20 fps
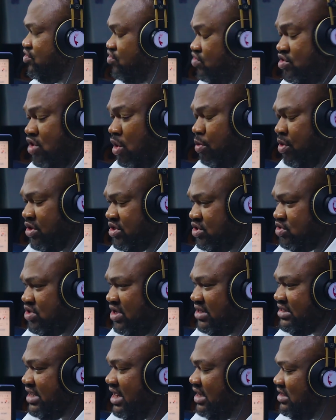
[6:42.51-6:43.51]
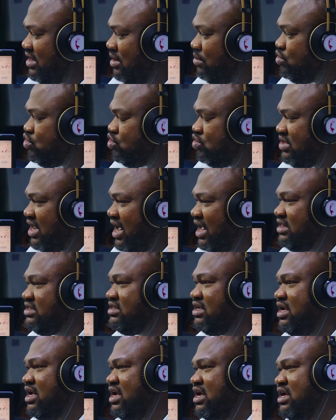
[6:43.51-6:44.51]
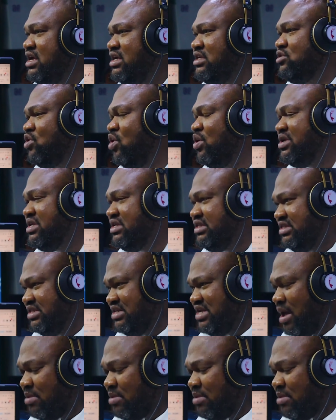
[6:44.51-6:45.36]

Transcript: took the opportunity to tell them too that it's not easy.